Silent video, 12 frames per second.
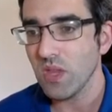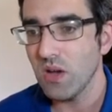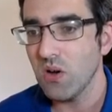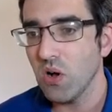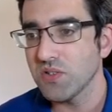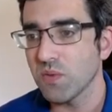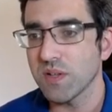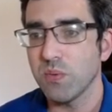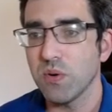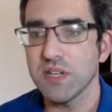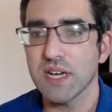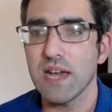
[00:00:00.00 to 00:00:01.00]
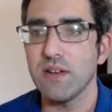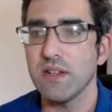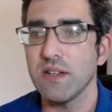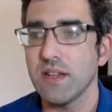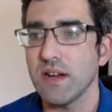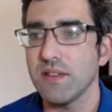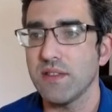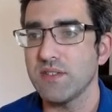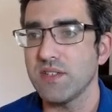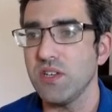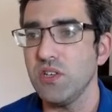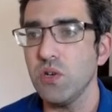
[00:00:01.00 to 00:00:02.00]
Also worth pointing out, there's a
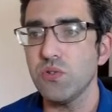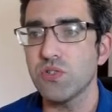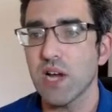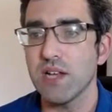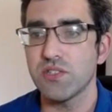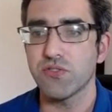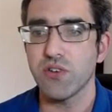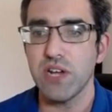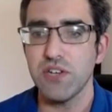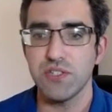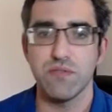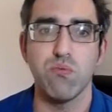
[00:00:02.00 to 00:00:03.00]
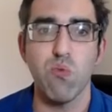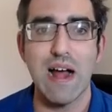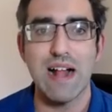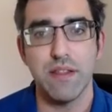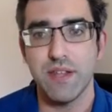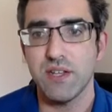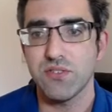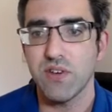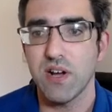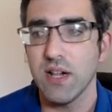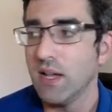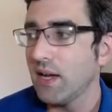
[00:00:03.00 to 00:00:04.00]
huge concentration of wealth in
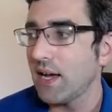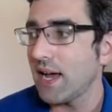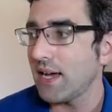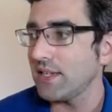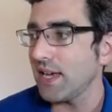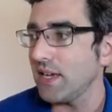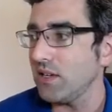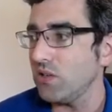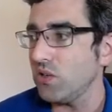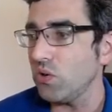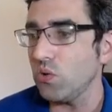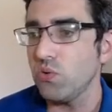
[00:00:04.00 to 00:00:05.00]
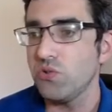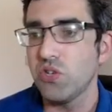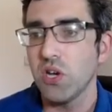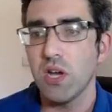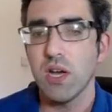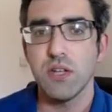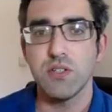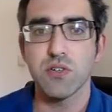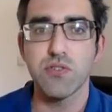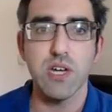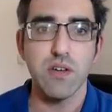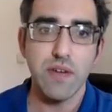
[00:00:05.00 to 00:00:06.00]
Israel and a huge
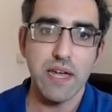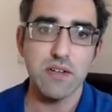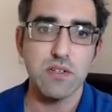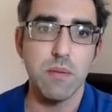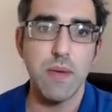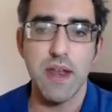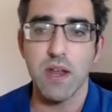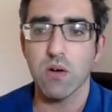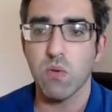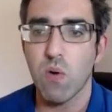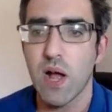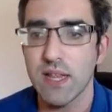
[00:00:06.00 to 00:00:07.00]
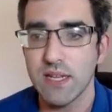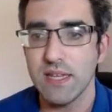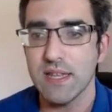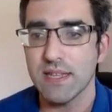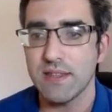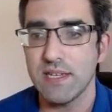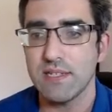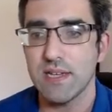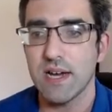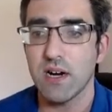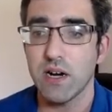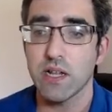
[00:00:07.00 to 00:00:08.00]
degree of income inequality that this
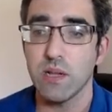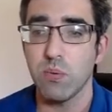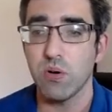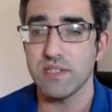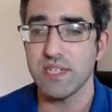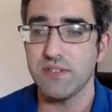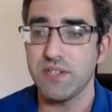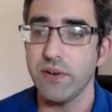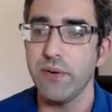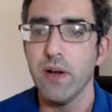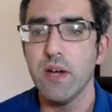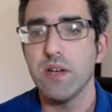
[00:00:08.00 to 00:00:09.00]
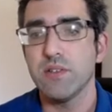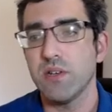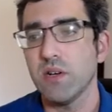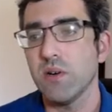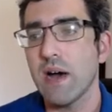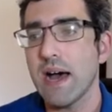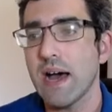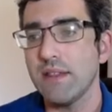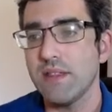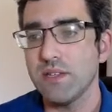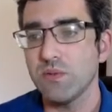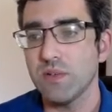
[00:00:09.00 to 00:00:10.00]
article points out too. So
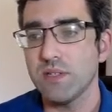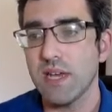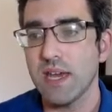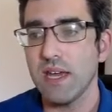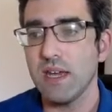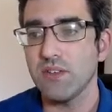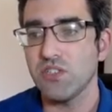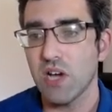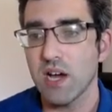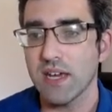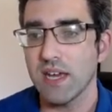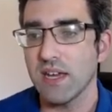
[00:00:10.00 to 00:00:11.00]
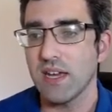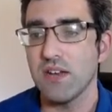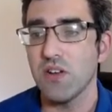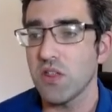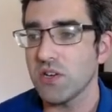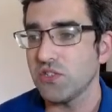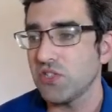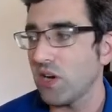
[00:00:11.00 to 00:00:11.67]
this was another